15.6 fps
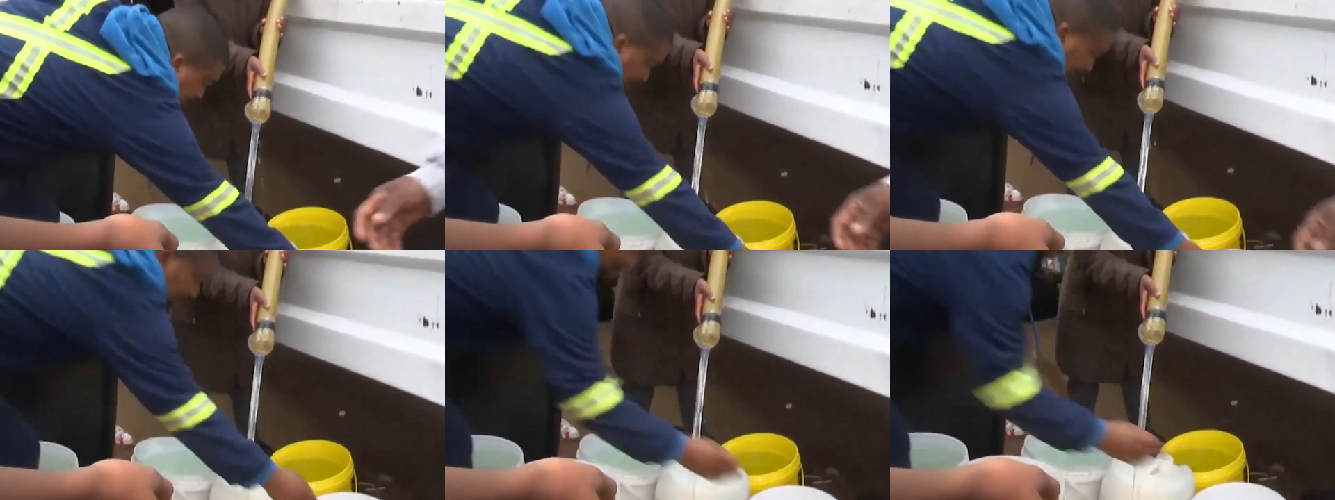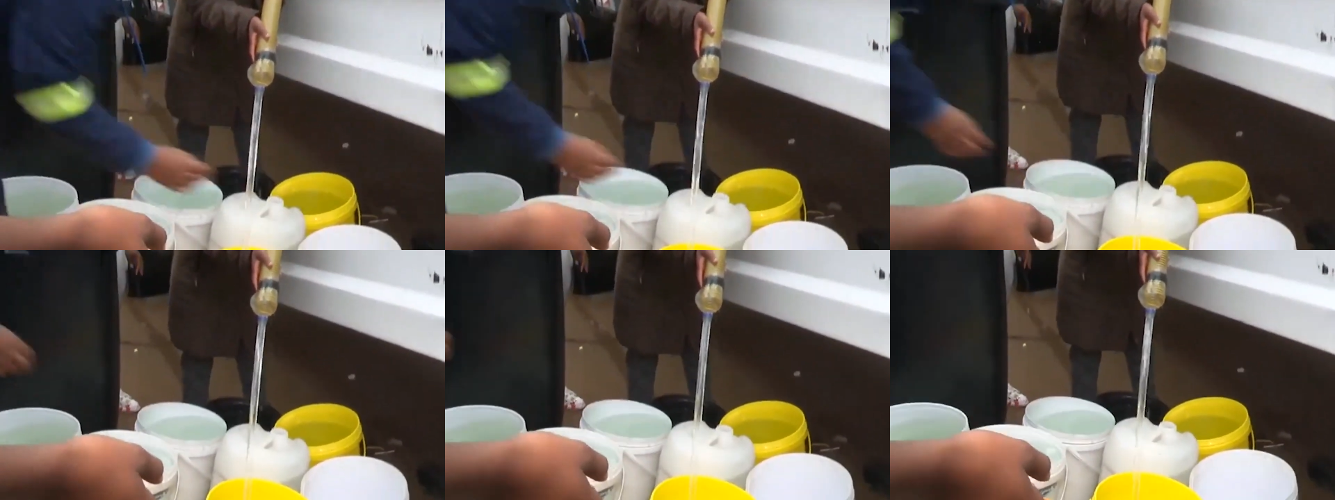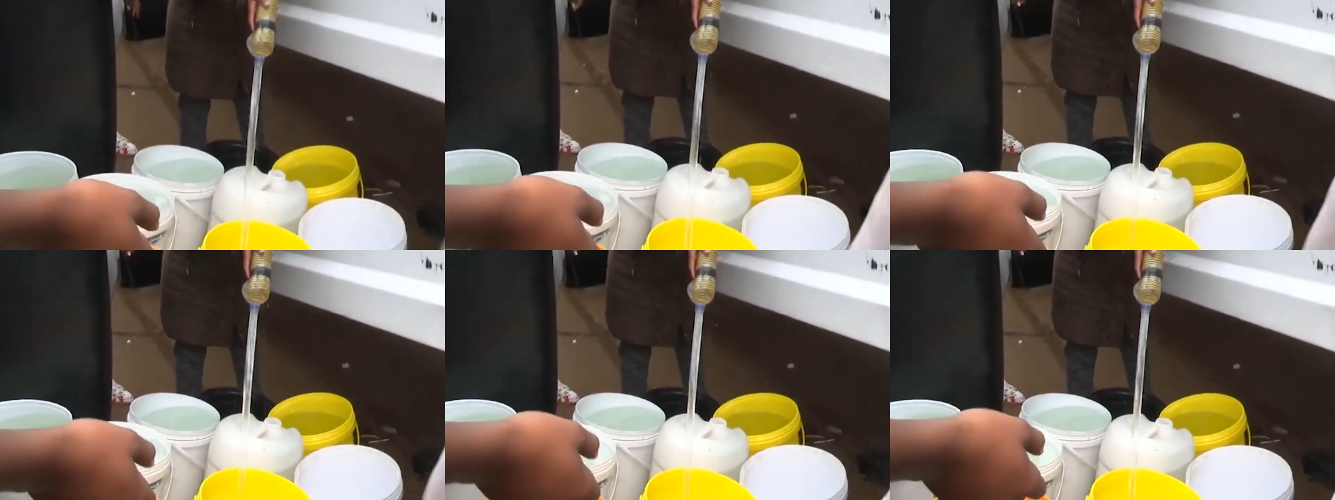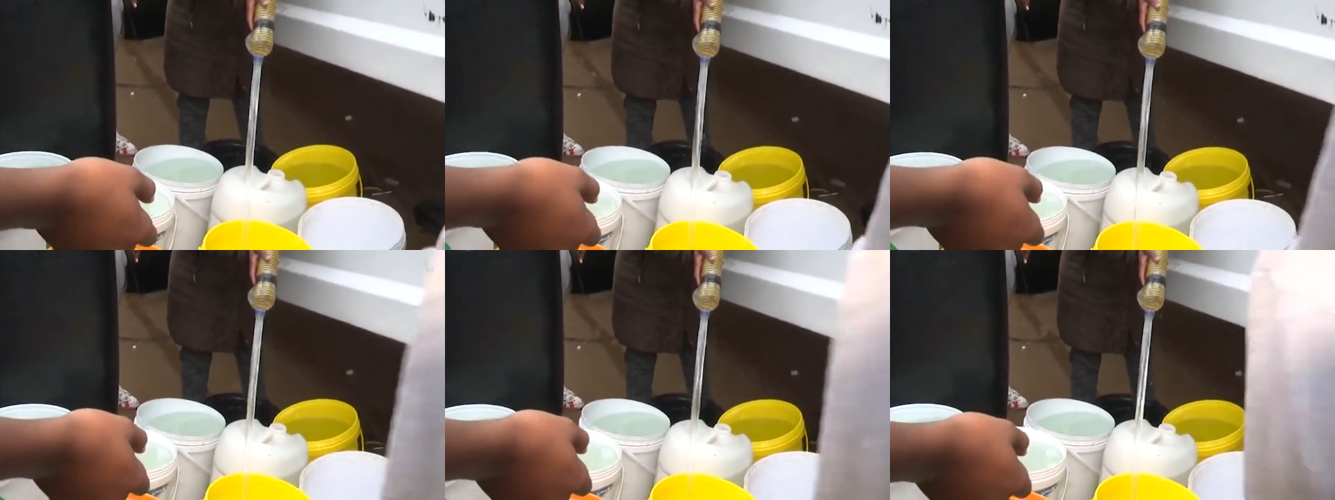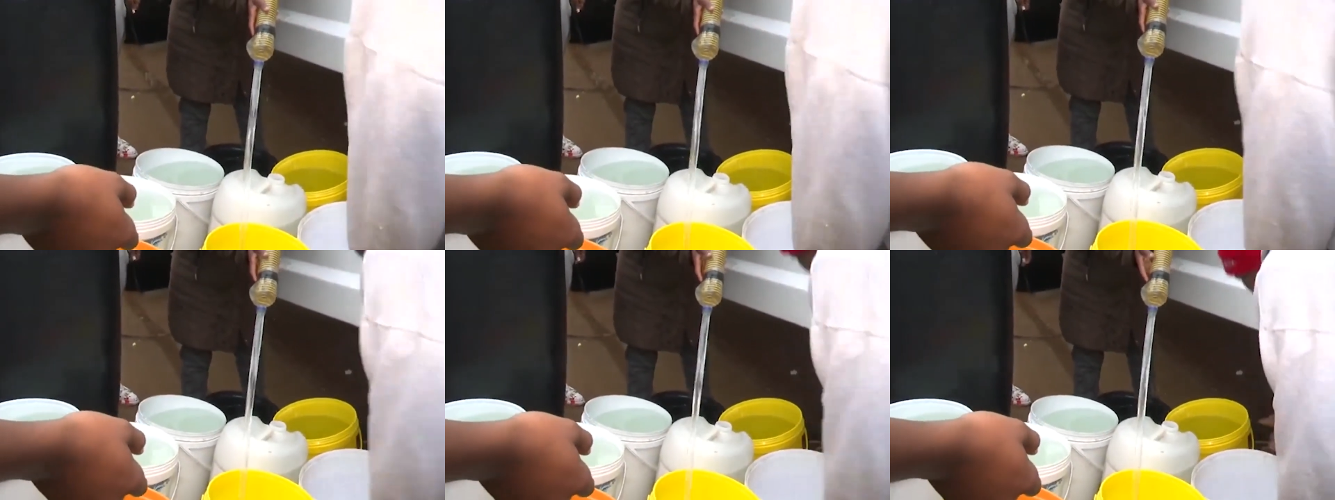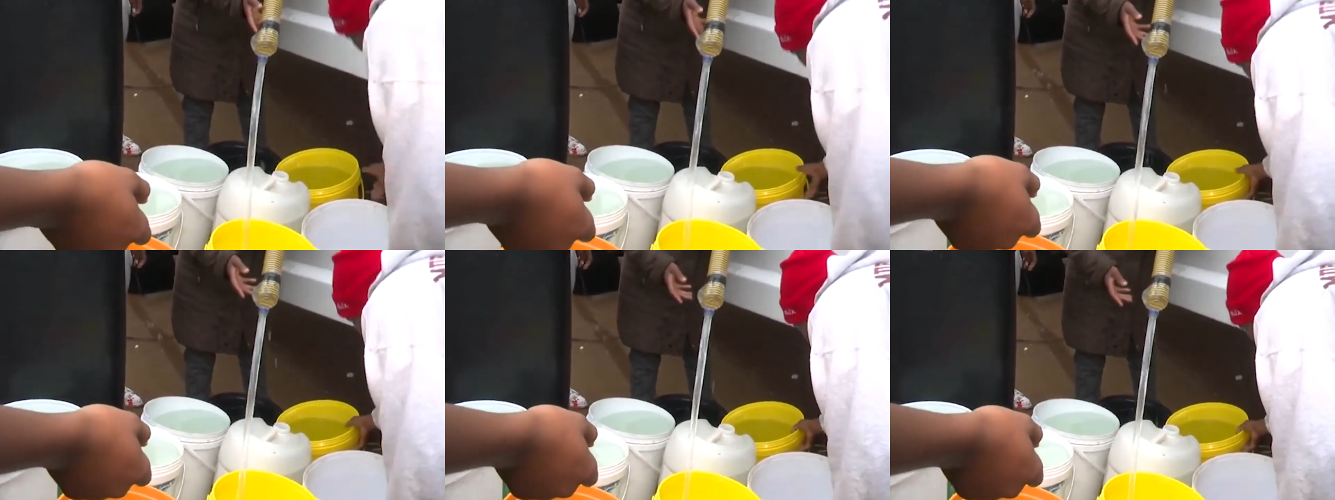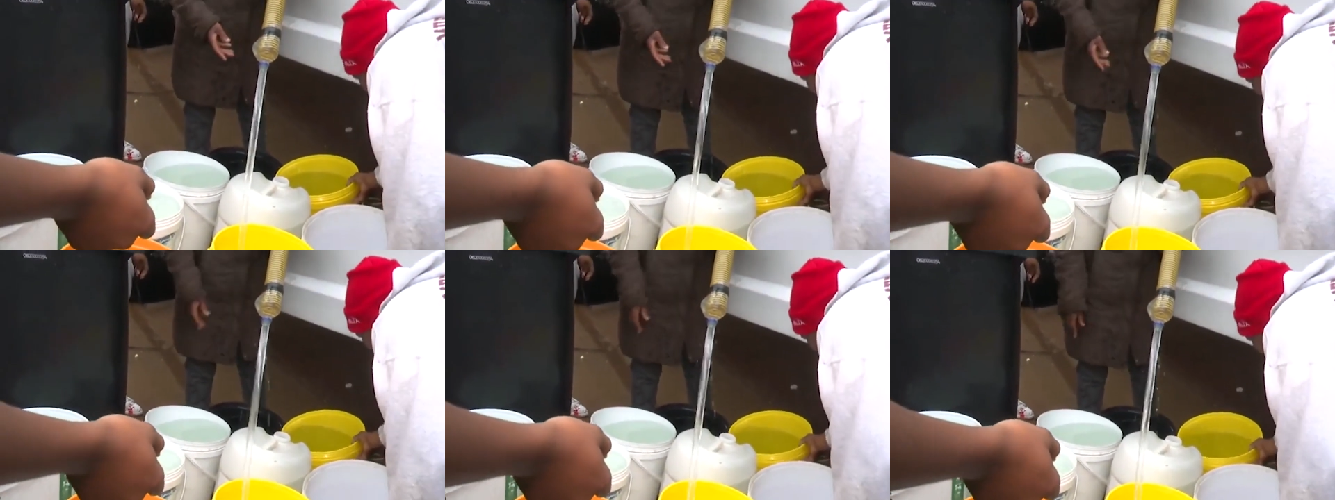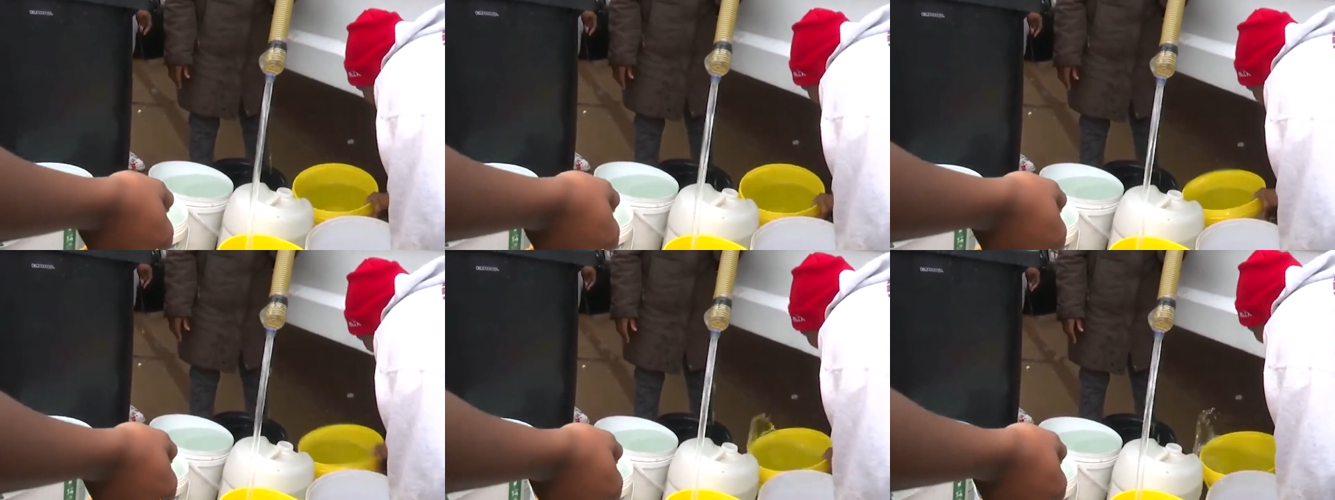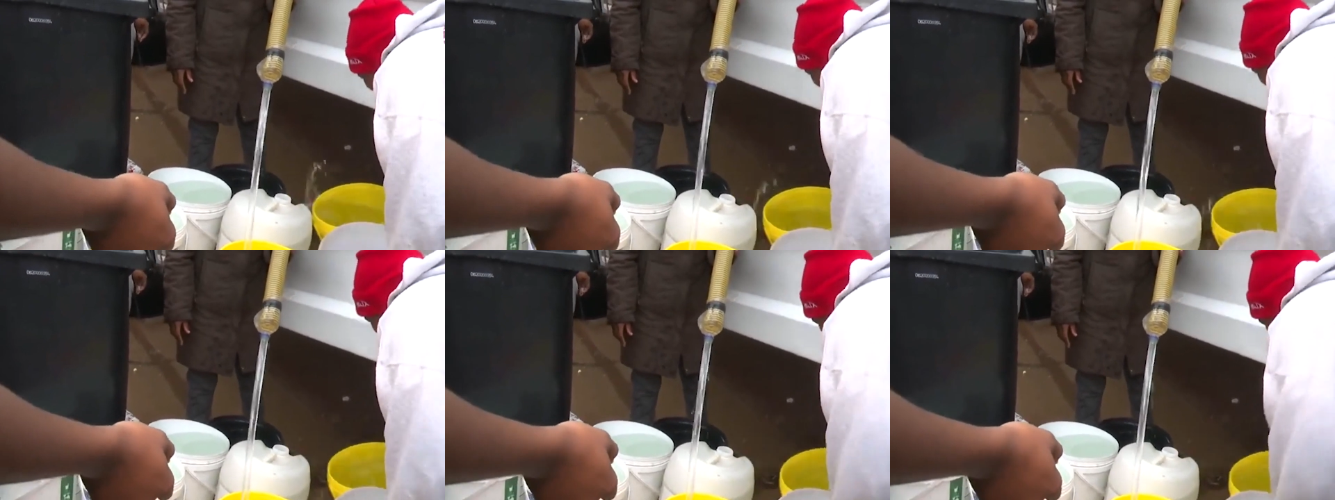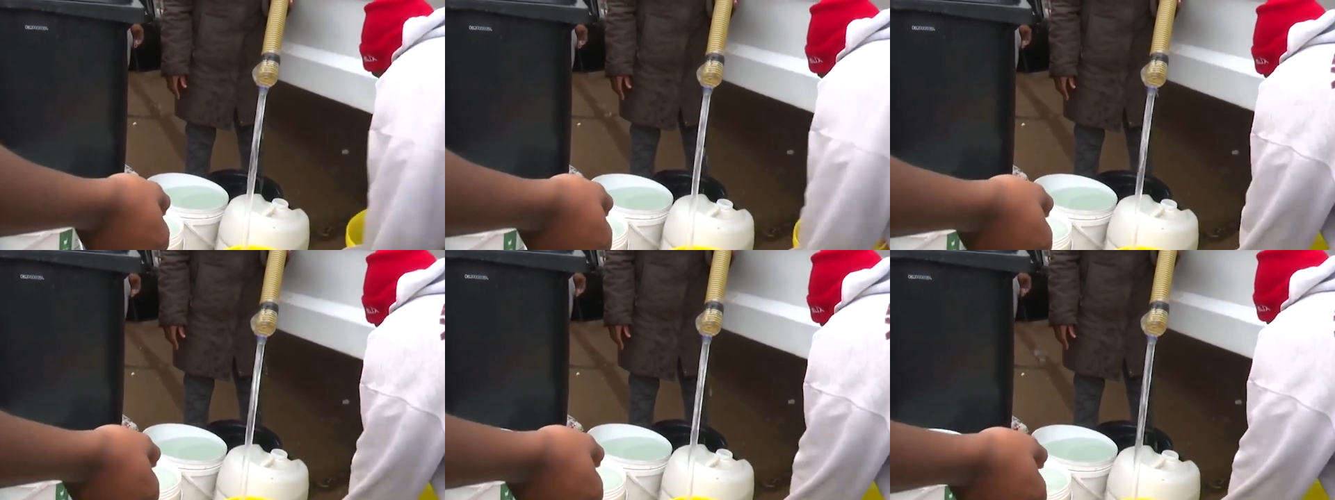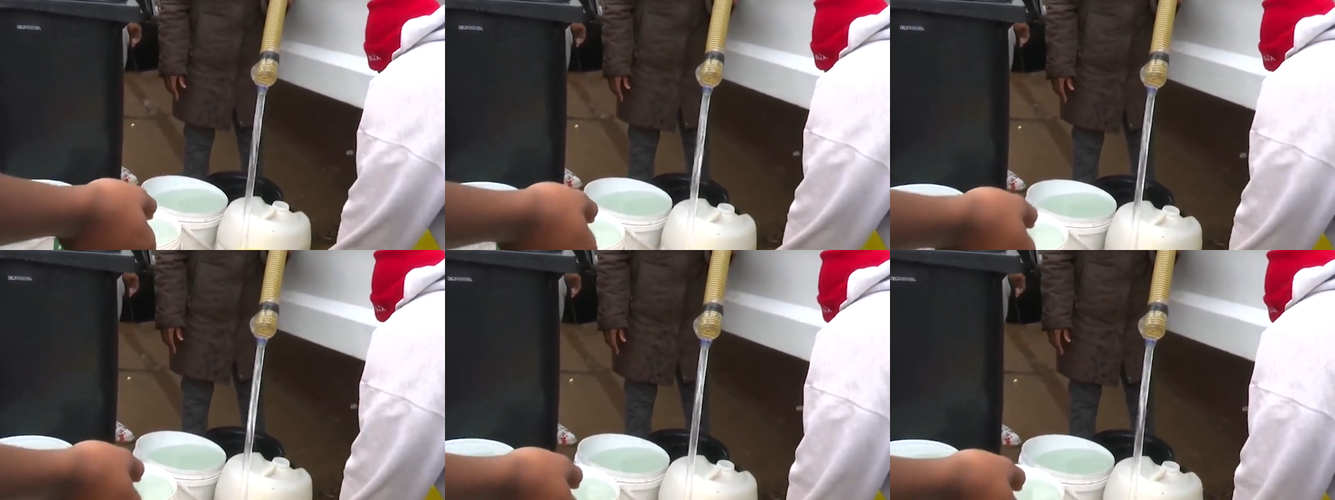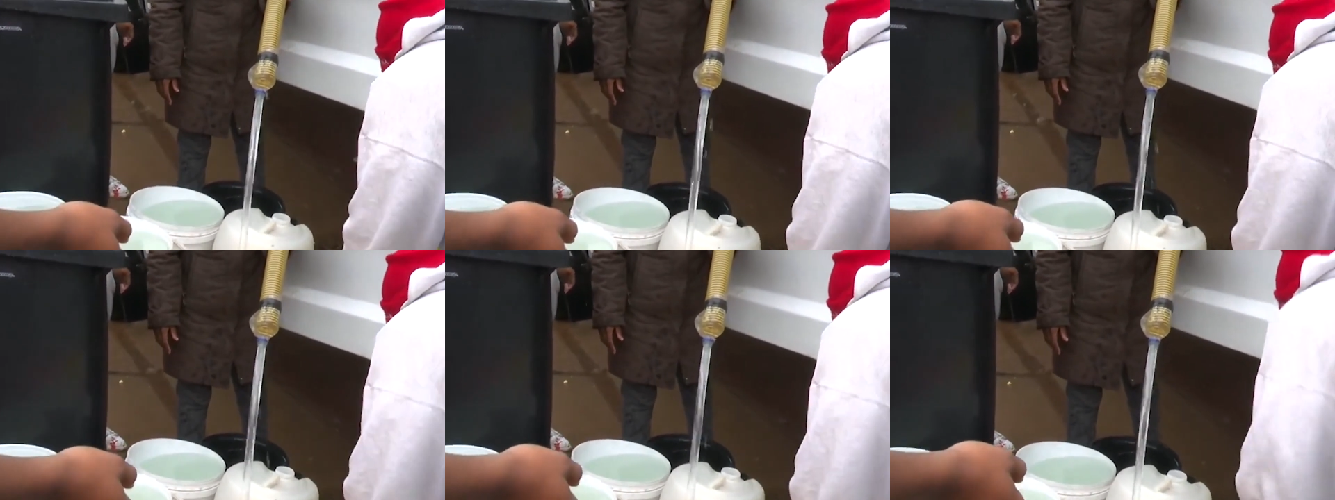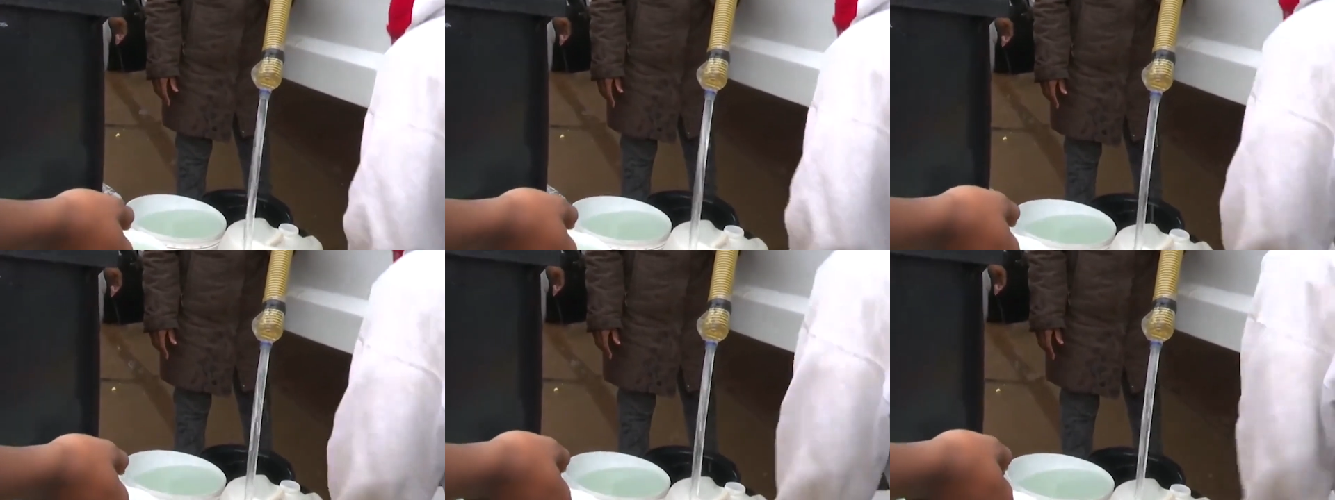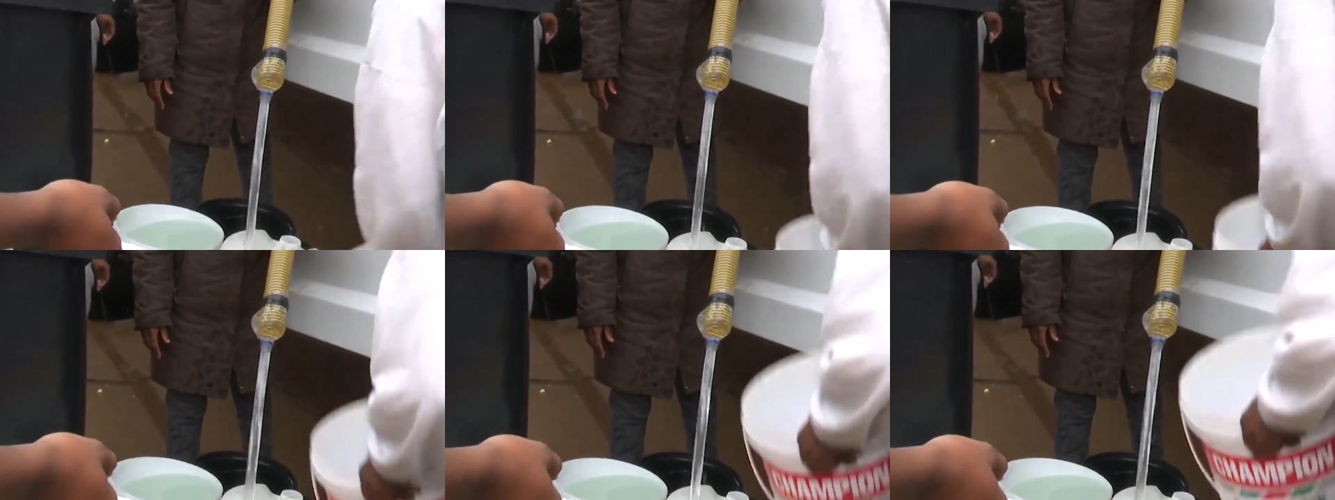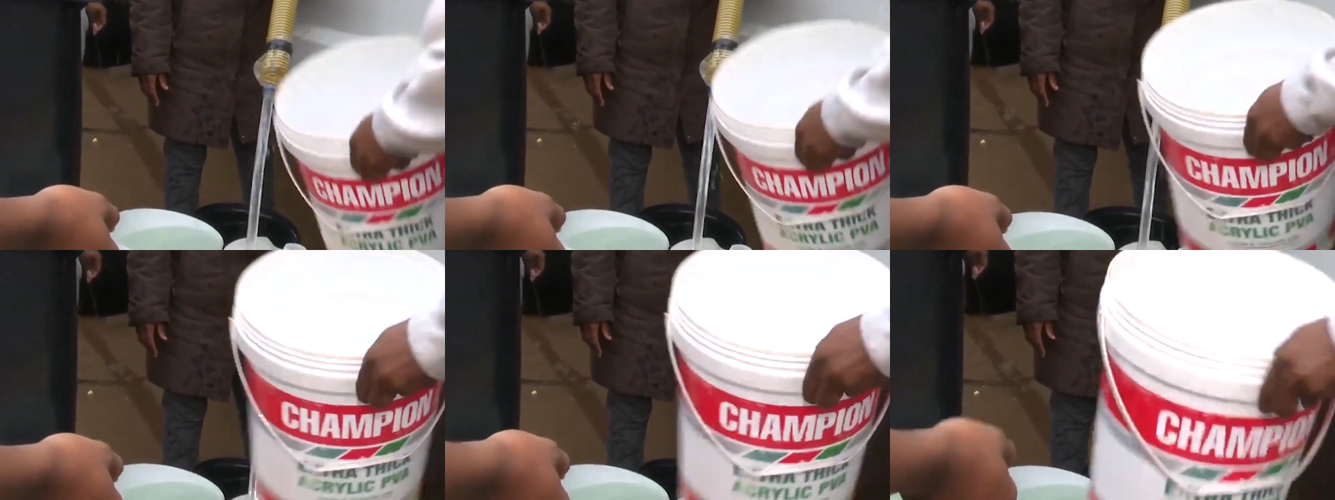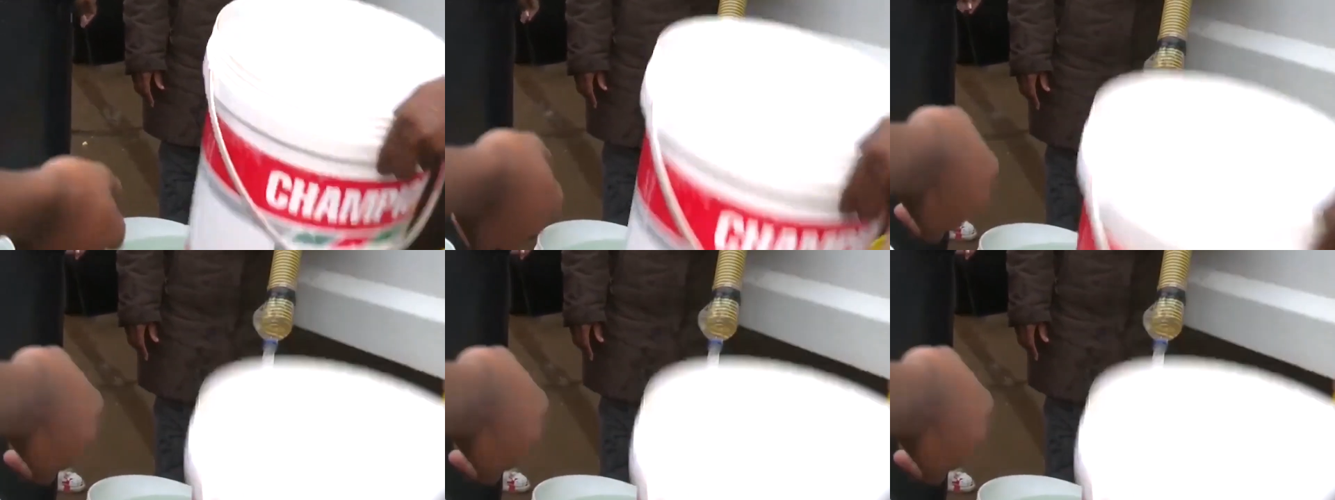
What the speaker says: Nobody's mouth can be seen.